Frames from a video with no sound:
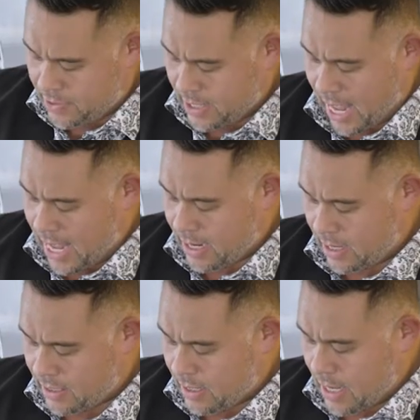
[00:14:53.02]
the egg
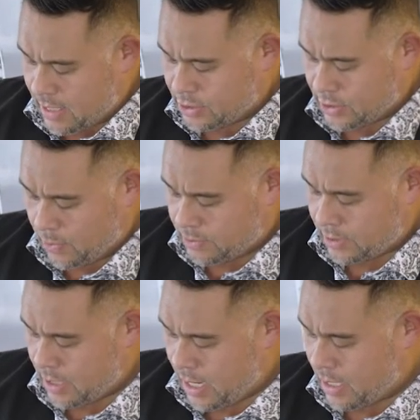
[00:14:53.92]
and
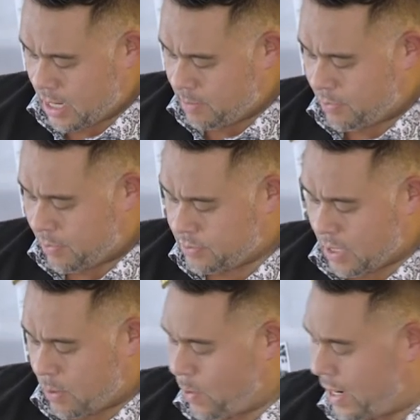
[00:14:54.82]
salt and king prawns
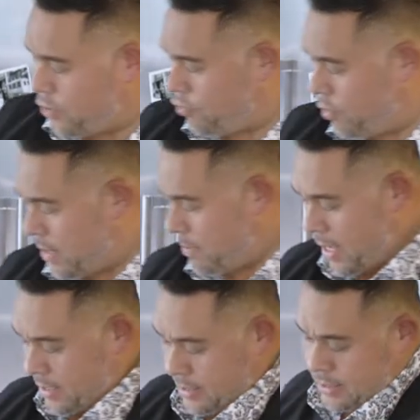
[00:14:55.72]
are well and truly
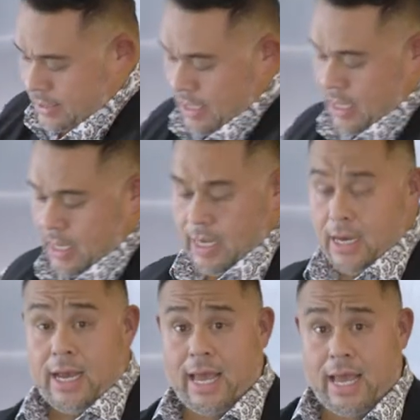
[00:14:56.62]
mixed.
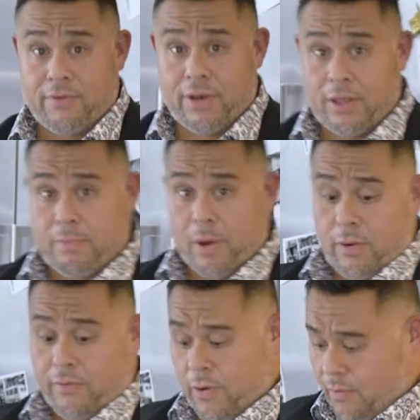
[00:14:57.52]
I have another
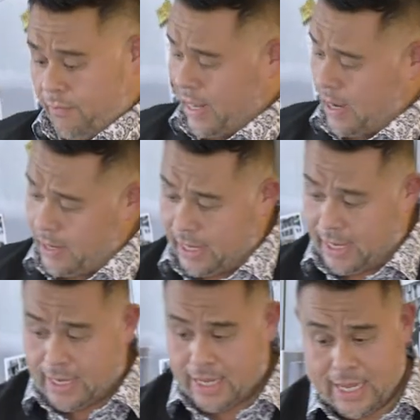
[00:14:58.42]
bowl of corn flour
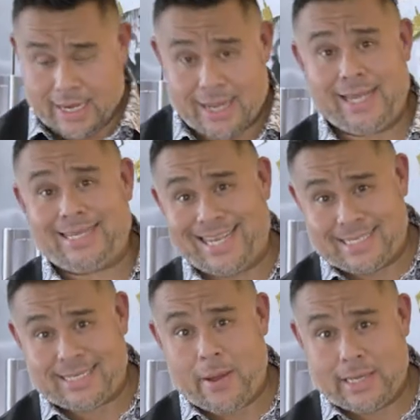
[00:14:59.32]
here. Now this
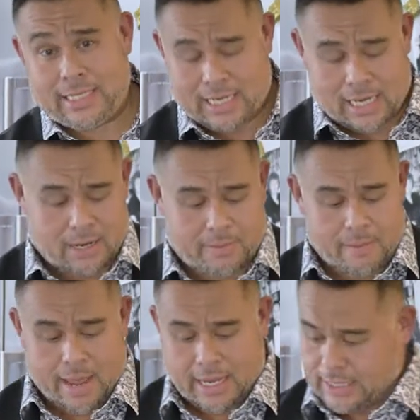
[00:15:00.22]
is going to get a little bit
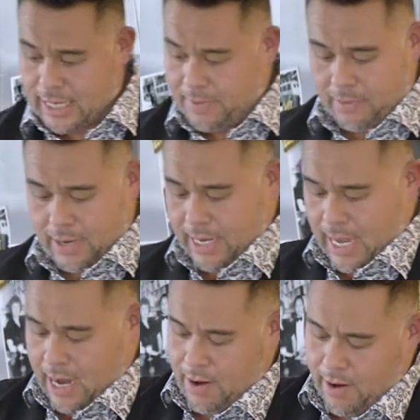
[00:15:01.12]
messy, but I'm gonna
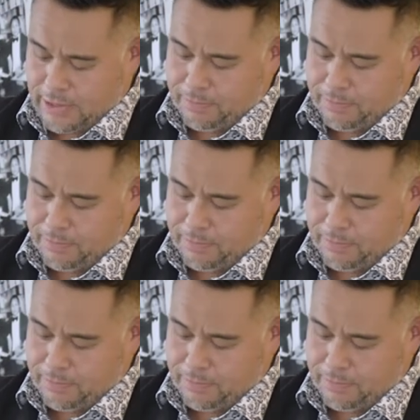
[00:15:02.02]
get a nice